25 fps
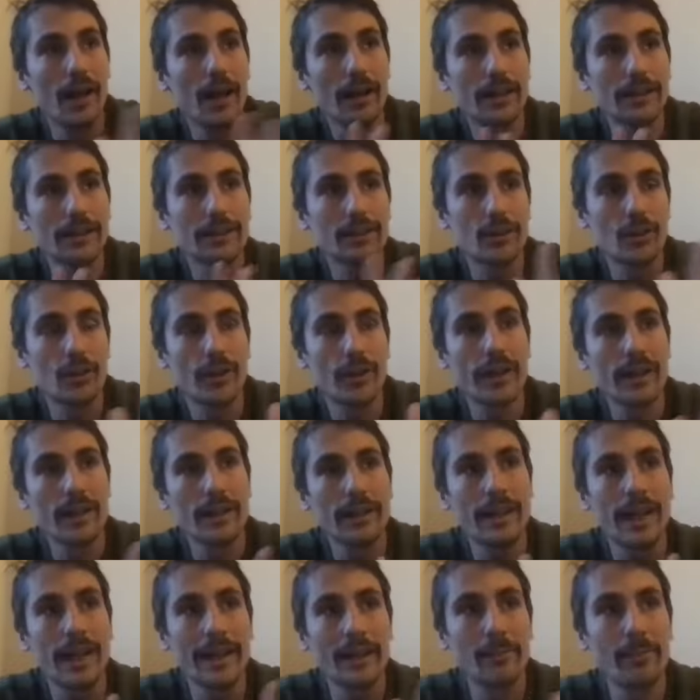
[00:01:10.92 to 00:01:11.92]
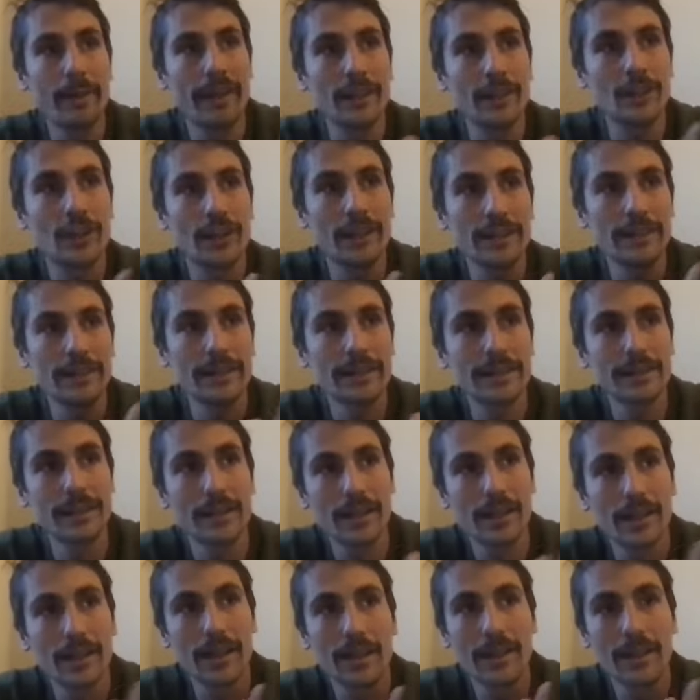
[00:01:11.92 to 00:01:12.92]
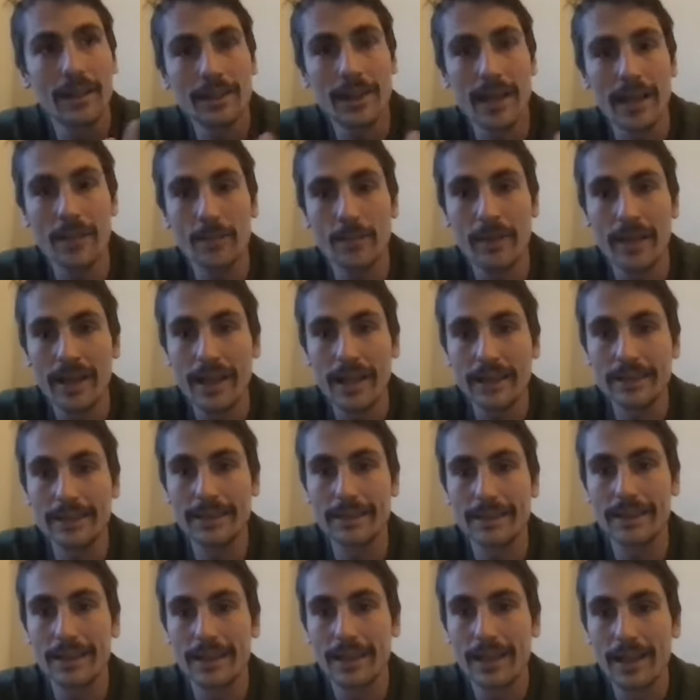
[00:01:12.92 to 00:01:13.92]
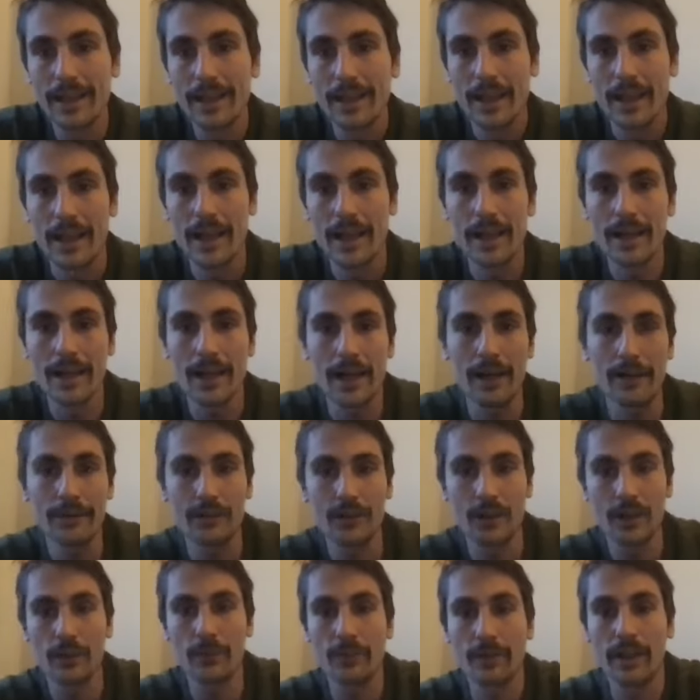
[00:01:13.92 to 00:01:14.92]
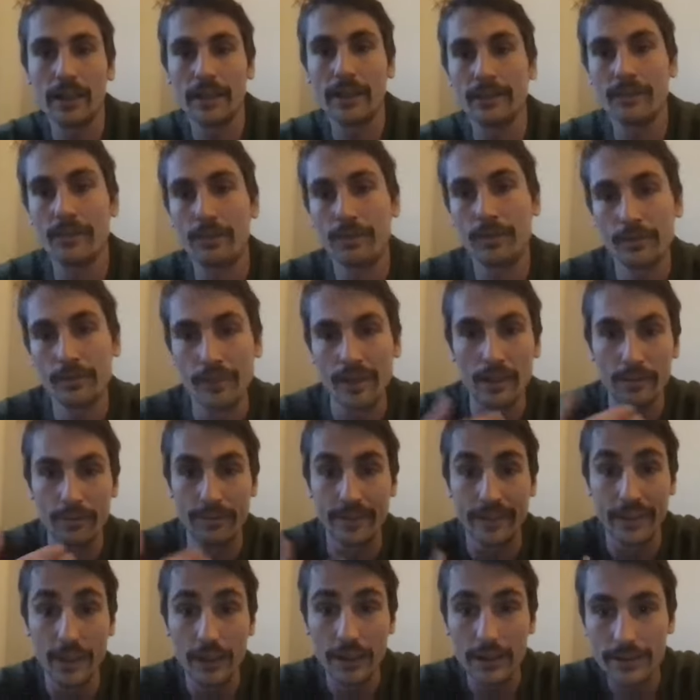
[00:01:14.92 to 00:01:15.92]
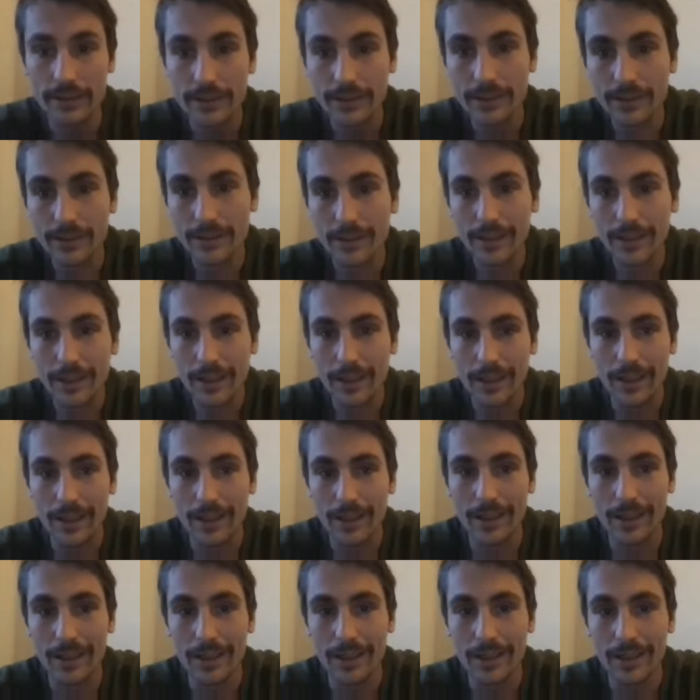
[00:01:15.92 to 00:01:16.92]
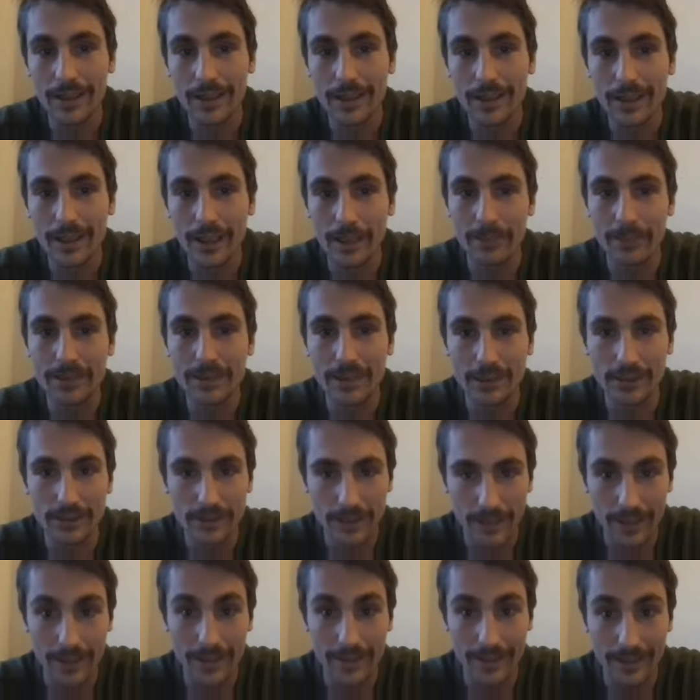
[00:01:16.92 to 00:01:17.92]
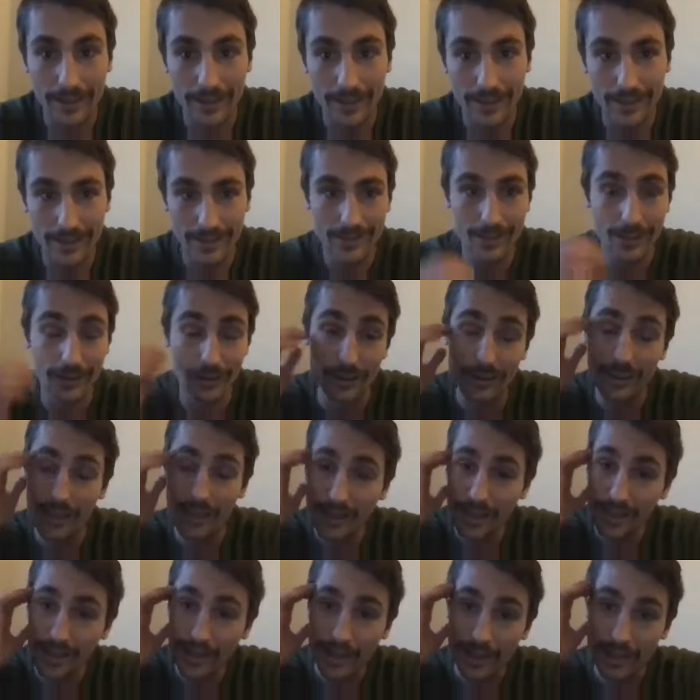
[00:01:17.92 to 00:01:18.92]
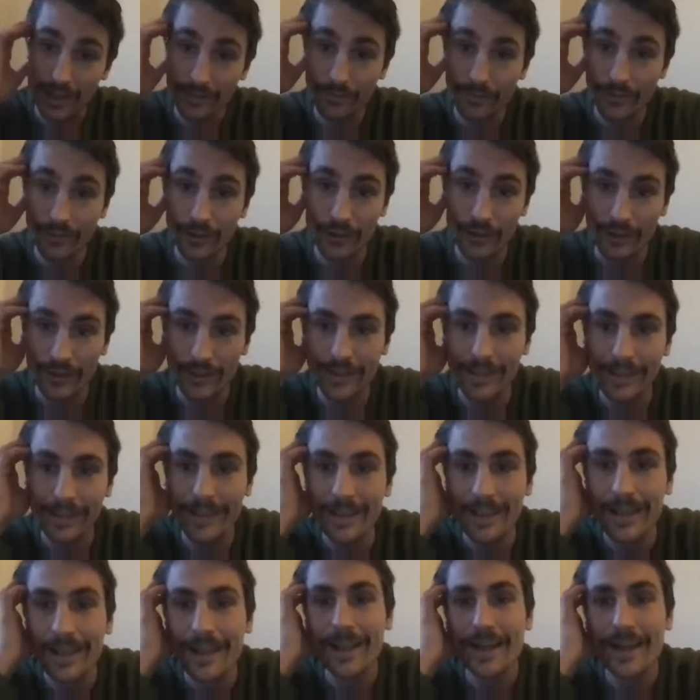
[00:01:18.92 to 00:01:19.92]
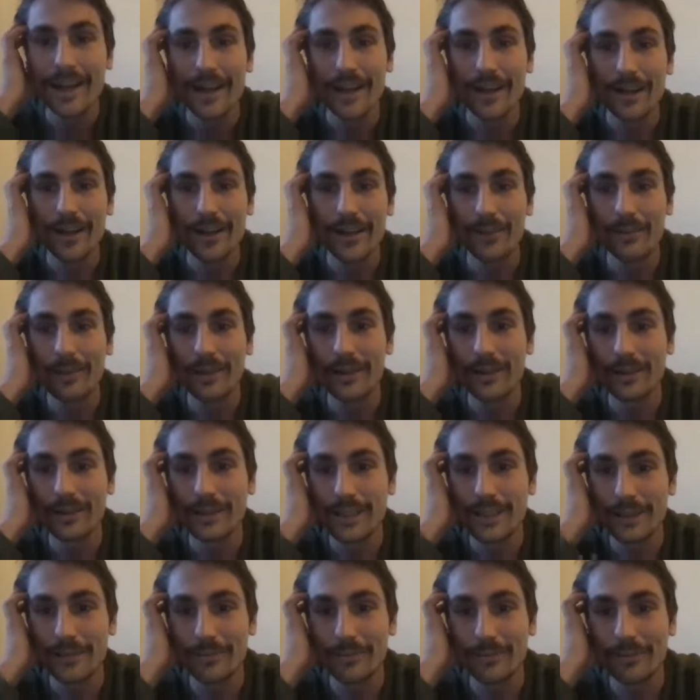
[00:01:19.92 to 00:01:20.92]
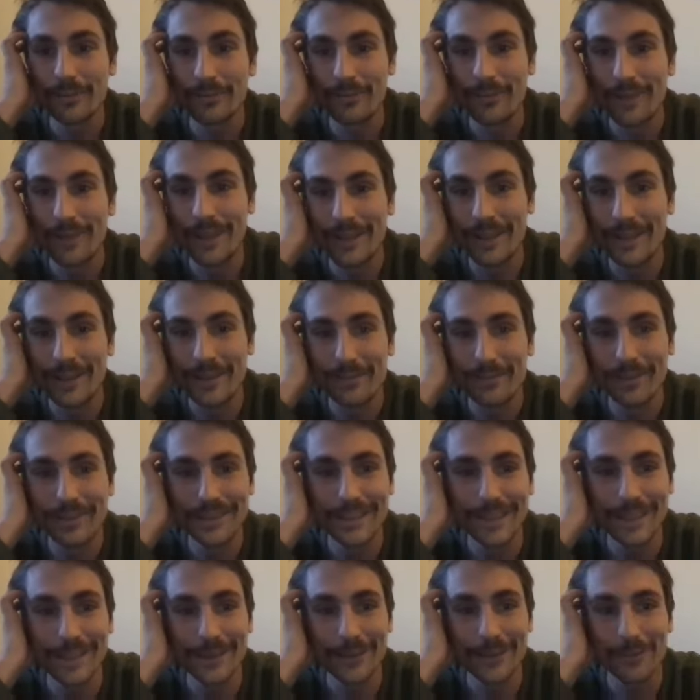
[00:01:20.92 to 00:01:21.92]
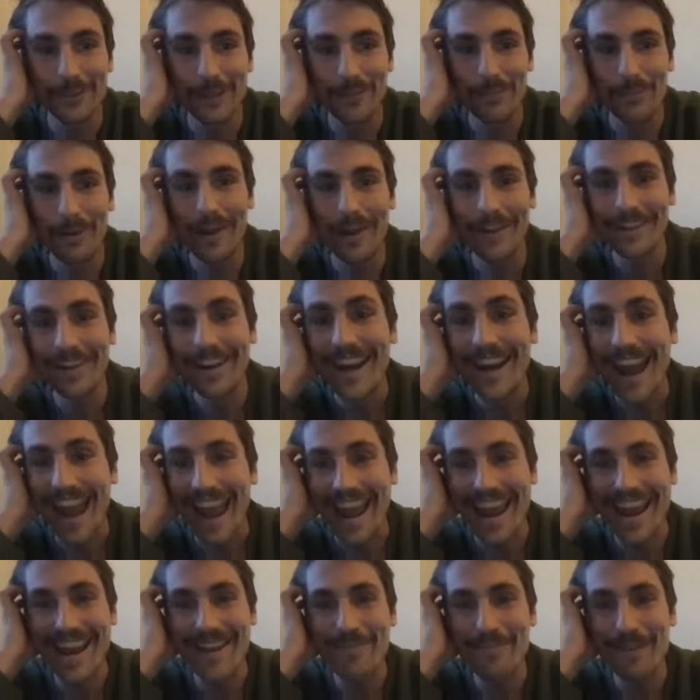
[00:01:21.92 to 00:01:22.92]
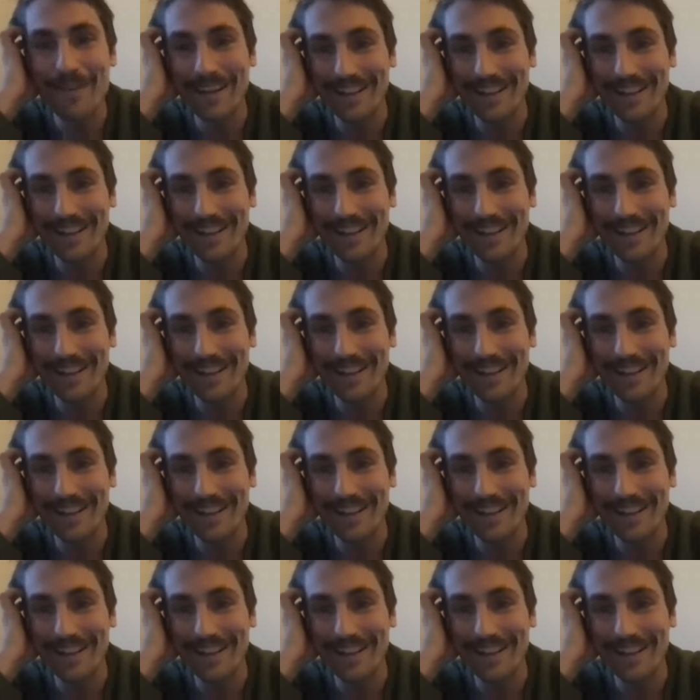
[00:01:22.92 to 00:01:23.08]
story, 9 pages, 9 minutes. And after 12 years, I'm still studying at the school, unfortunately, because some mistakes on my part. I